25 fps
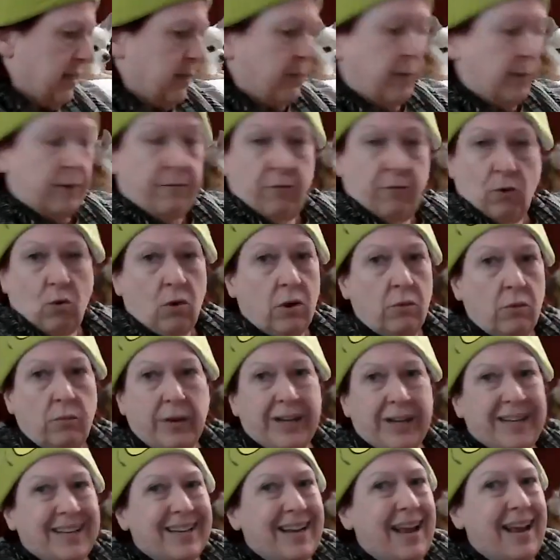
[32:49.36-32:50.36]
Before,
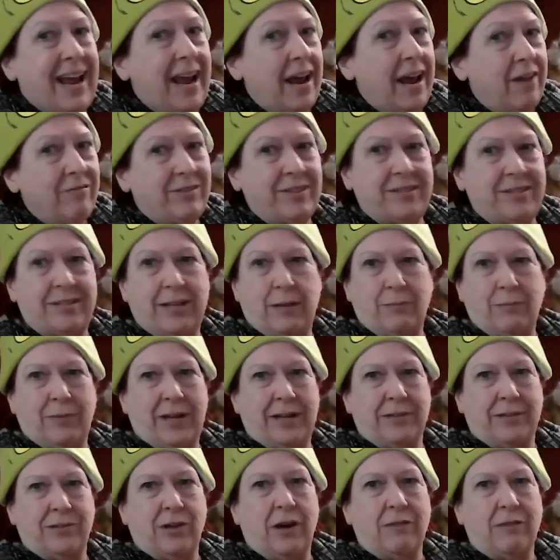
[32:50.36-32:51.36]
we didn't have the same
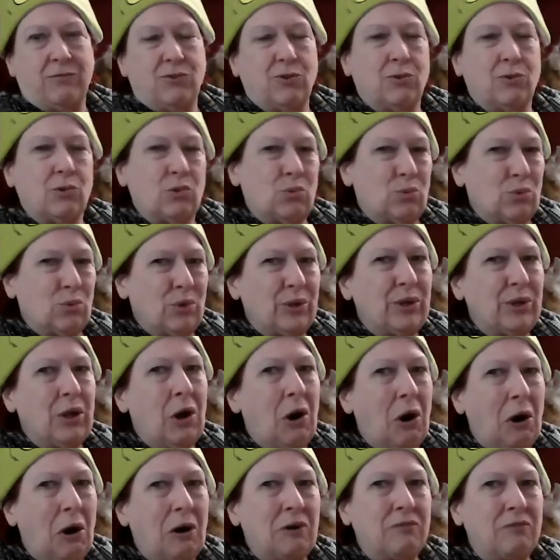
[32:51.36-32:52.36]
days off, so it was really
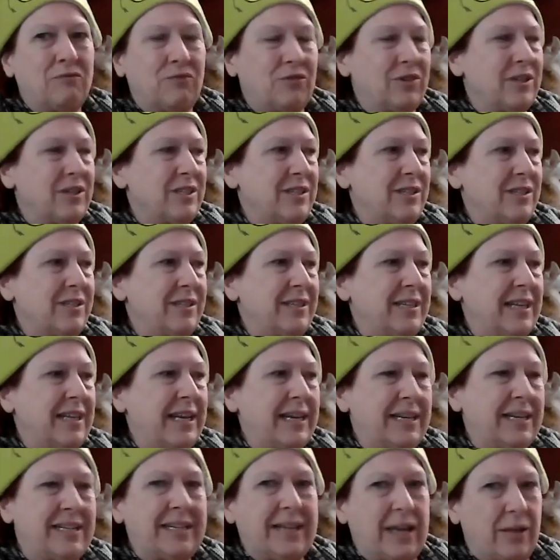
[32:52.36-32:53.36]
hard for us to
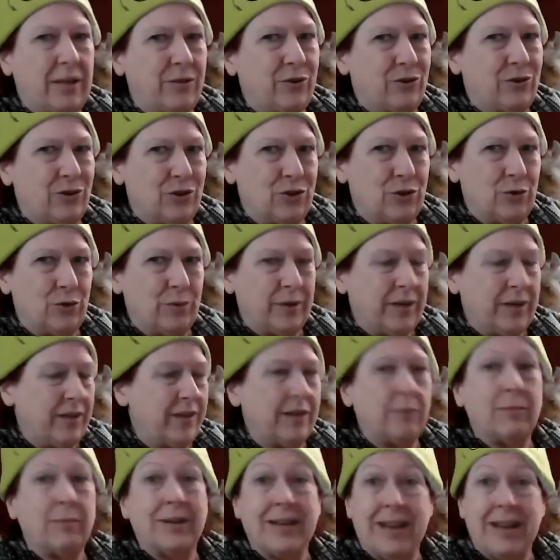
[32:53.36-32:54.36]
get together to do
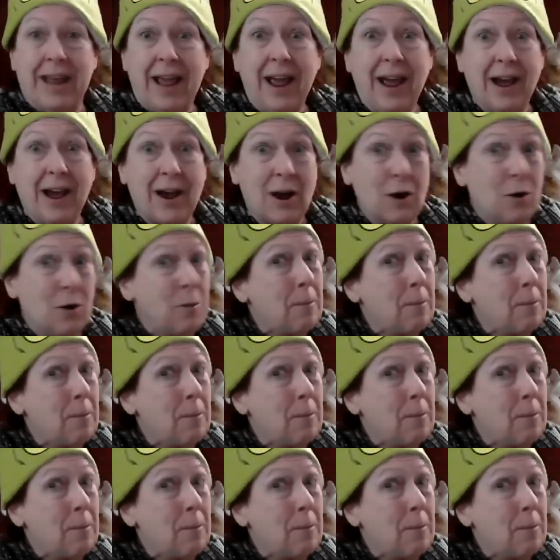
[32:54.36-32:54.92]
anything. But now,